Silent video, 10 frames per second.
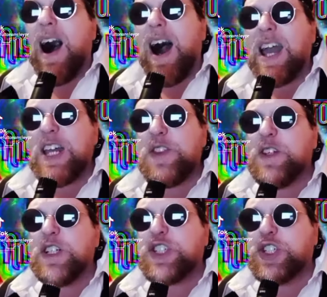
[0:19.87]

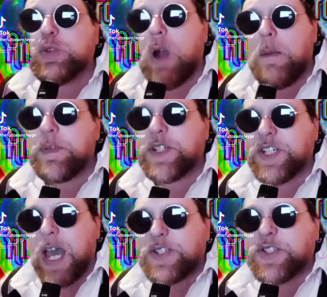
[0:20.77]
behind the
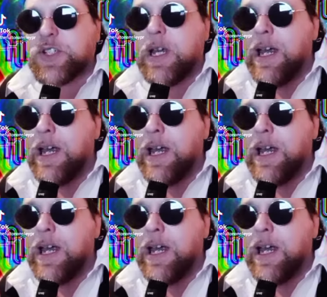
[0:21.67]
drunkard